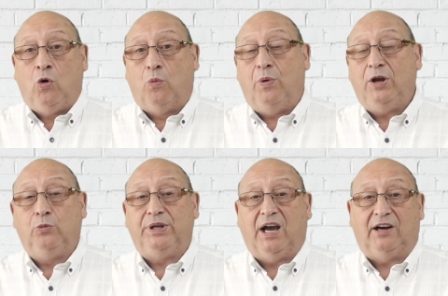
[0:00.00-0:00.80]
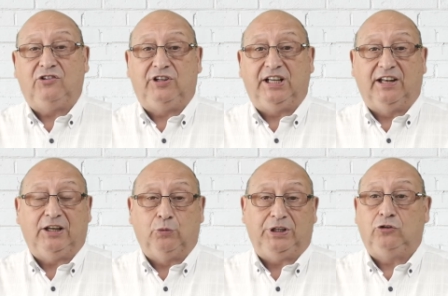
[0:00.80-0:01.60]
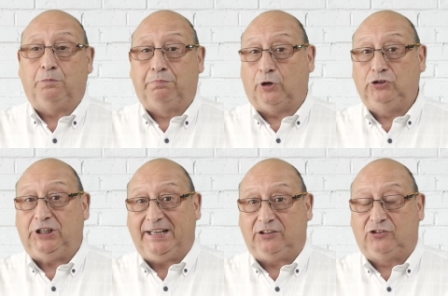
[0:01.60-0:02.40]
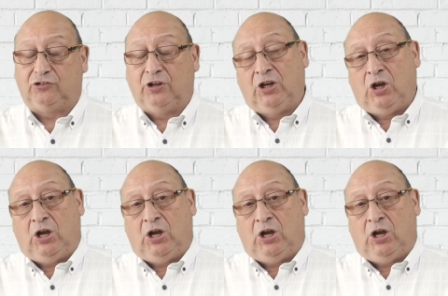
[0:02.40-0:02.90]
when we are dealing with projects